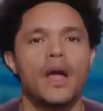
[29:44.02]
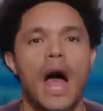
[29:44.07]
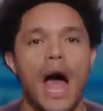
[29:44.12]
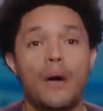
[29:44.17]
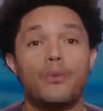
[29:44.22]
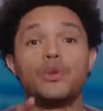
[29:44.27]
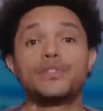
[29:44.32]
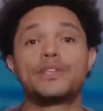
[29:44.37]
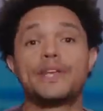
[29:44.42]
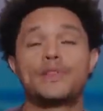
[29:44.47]

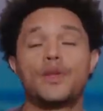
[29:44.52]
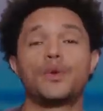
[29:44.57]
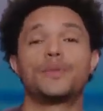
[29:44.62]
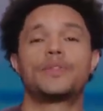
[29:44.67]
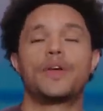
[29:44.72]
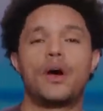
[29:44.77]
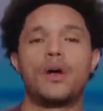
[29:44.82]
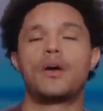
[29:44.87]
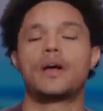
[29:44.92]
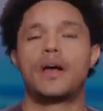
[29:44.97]
I will say, though,
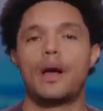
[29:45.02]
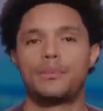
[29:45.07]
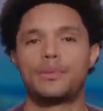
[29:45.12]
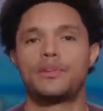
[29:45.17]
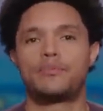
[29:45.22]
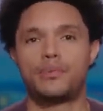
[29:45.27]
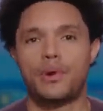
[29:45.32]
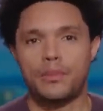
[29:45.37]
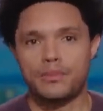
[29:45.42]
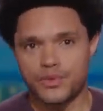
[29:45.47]
there are a couple
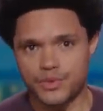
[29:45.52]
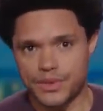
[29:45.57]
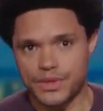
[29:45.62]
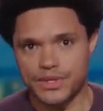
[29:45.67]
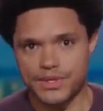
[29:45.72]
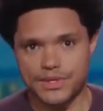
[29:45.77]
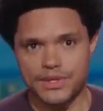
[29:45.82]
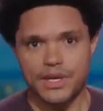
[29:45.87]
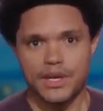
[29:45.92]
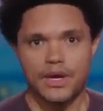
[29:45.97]
of problems with
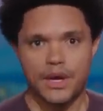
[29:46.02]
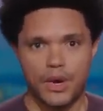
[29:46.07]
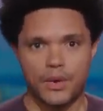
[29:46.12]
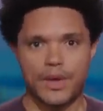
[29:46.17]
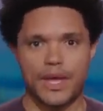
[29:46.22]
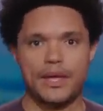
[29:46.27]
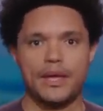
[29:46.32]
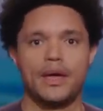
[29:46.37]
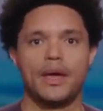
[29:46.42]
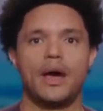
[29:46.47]
this,
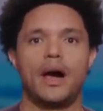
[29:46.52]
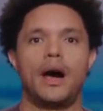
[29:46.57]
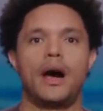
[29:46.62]
okay?